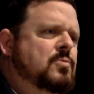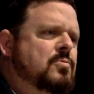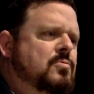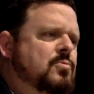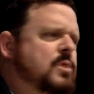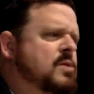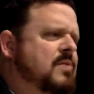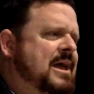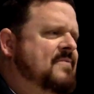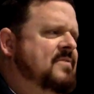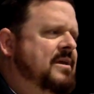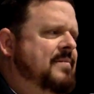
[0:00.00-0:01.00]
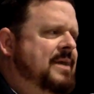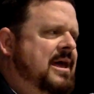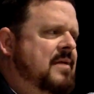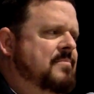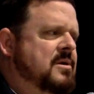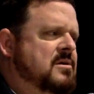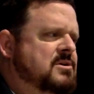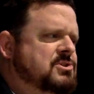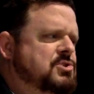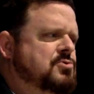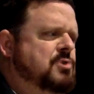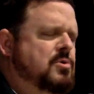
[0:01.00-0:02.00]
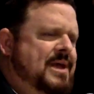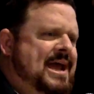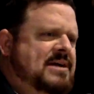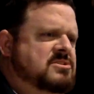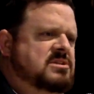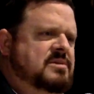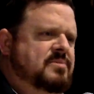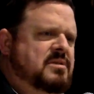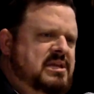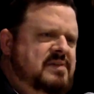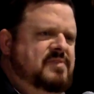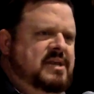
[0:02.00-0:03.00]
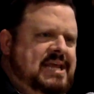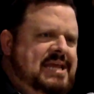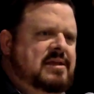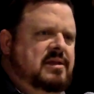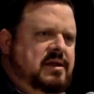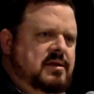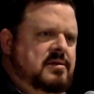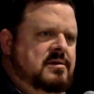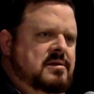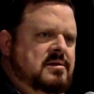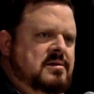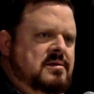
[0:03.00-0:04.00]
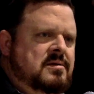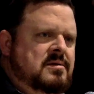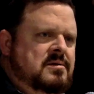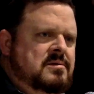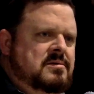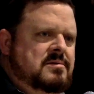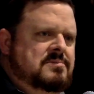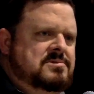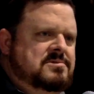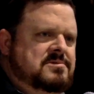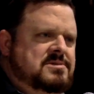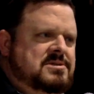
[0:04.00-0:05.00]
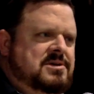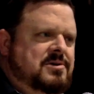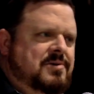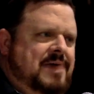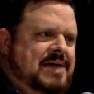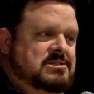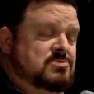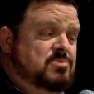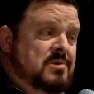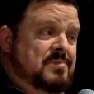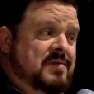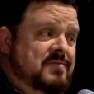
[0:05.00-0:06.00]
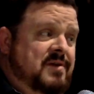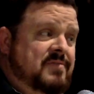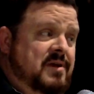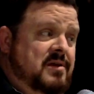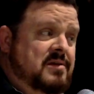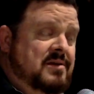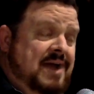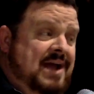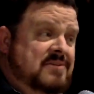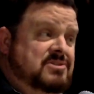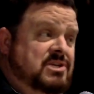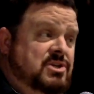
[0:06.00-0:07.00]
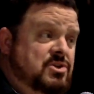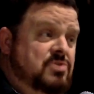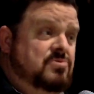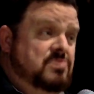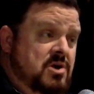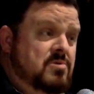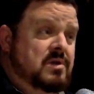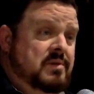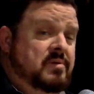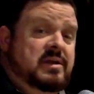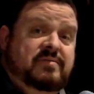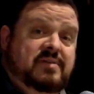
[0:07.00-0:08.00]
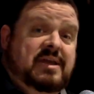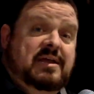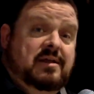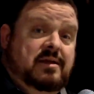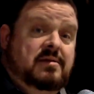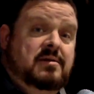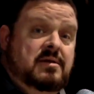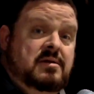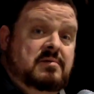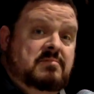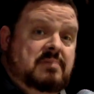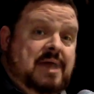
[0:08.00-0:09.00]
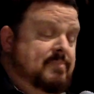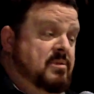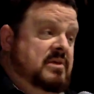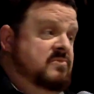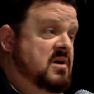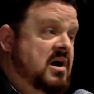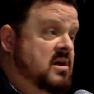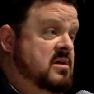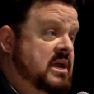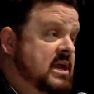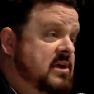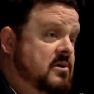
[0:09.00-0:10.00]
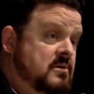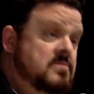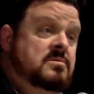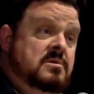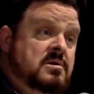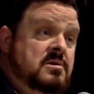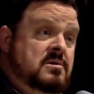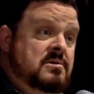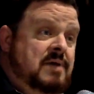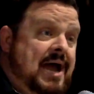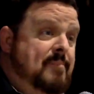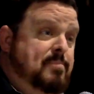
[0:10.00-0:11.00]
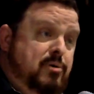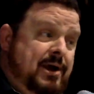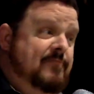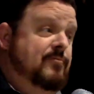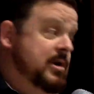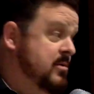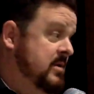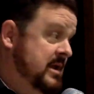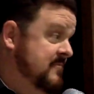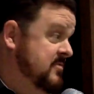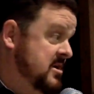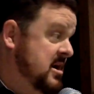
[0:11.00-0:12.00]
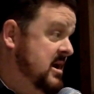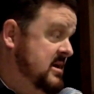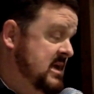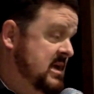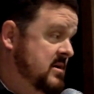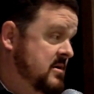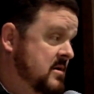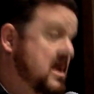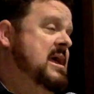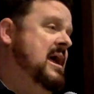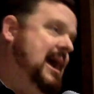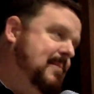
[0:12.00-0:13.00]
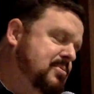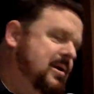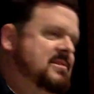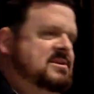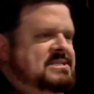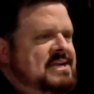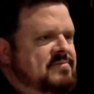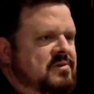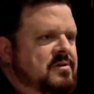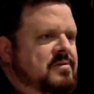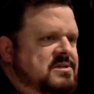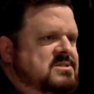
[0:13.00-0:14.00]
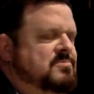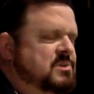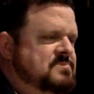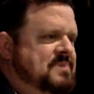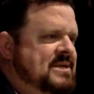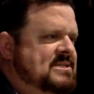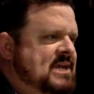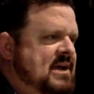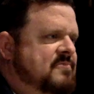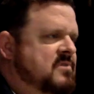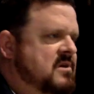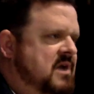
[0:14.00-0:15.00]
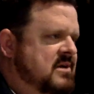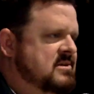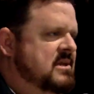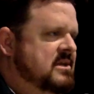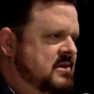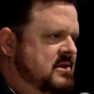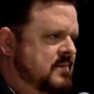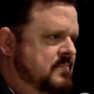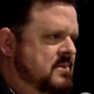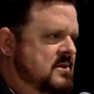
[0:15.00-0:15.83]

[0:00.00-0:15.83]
were you laughing about it because you don't actually believe in healing? So I just want to make very, very clear I actually do totally believe in healing. I believe God can heal. I pray frequently for God to heal. I prayed this afternoon at someone's bedside for God to heal him.